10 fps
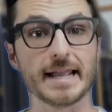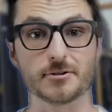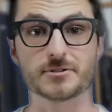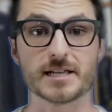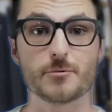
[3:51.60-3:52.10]
It
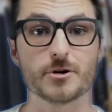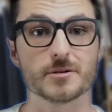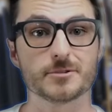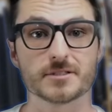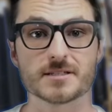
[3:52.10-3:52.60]
looks like we were
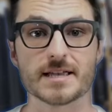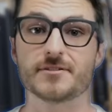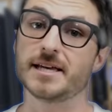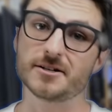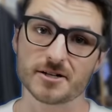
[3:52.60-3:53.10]
able to save
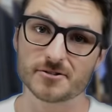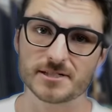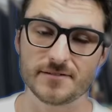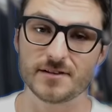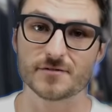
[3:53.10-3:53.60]
yet another
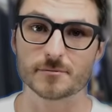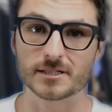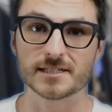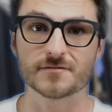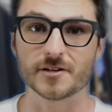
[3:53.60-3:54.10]
TV from the
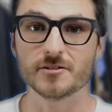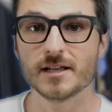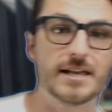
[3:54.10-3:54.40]
landfill.